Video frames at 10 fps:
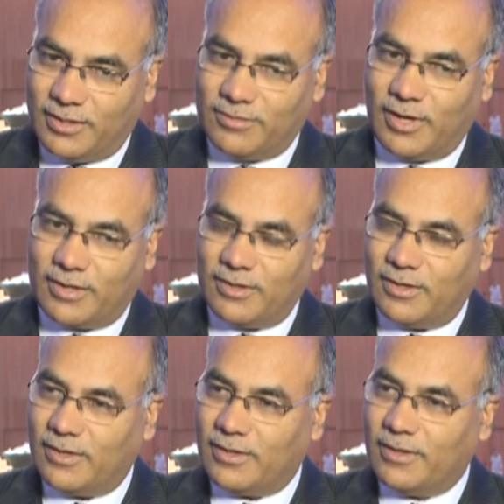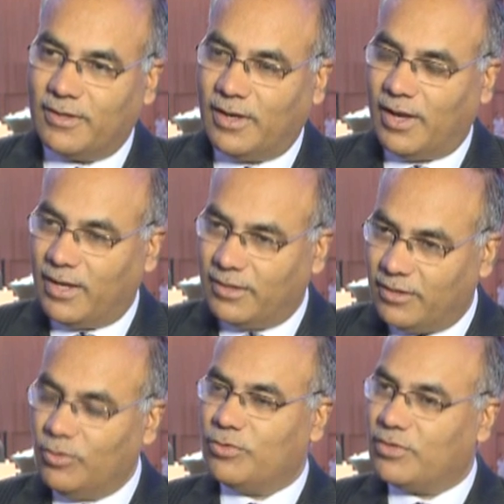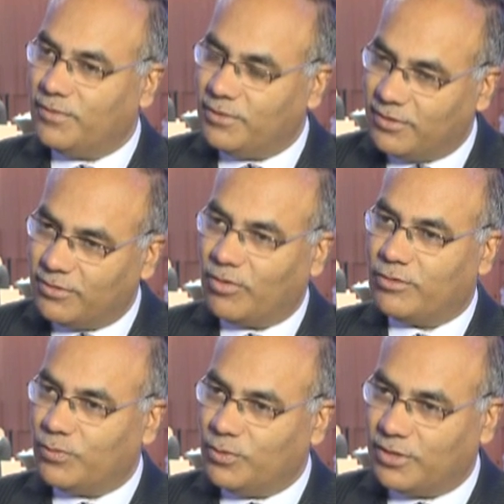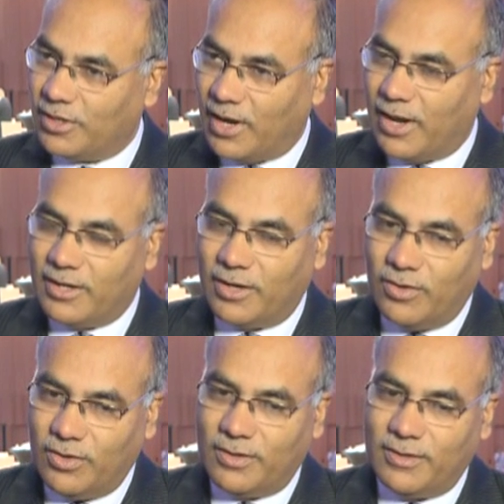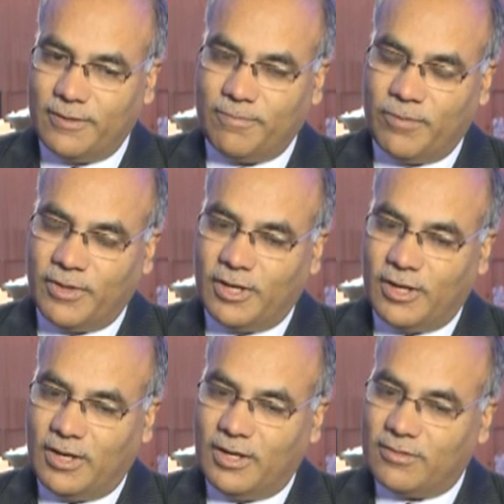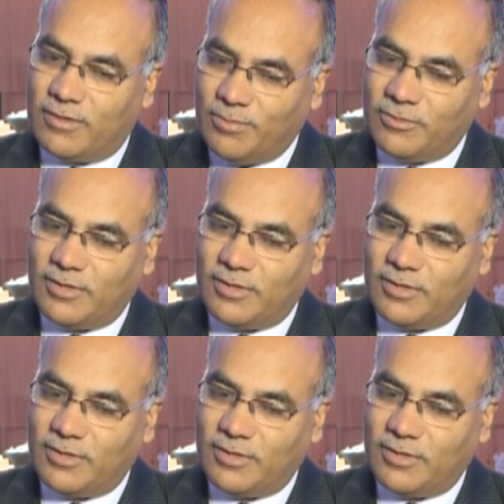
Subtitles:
sector and the new services also which are adding on, in some